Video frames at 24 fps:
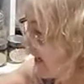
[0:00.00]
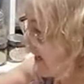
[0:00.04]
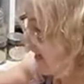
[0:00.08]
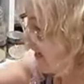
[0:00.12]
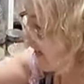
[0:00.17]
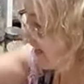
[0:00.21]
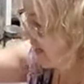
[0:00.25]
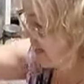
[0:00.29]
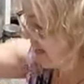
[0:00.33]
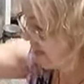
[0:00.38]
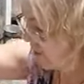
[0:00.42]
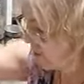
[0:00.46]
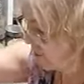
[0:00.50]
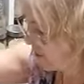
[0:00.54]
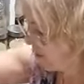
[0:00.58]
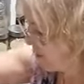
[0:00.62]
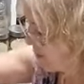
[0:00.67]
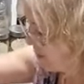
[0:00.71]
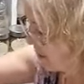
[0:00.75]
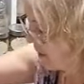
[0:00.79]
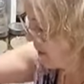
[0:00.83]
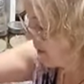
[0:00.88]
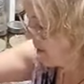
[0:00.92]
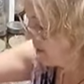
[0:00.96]
hanging out with
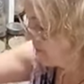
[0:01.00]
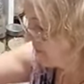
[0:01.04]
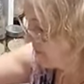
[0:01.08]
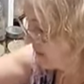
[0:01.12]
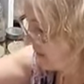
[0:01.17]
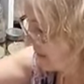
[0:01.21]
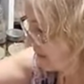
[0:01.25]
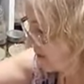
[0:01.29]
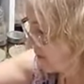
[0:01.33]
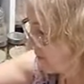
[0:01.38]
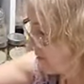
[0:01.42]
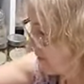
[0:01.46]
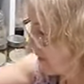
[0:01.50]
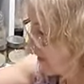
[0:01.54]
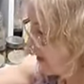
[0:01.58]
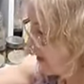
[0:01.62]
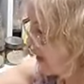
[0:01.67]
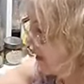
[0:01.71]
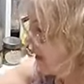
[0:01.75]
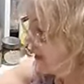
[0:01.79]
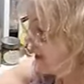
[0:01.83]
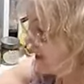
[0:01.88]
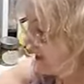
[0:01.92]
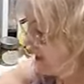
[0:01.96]
me on Facebook
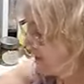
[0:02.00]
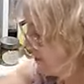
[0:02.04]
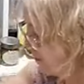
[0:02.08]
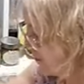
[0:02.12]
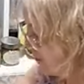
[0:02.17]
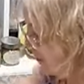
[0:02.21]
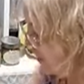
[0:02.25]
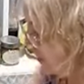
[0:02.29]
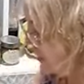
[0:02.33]
Live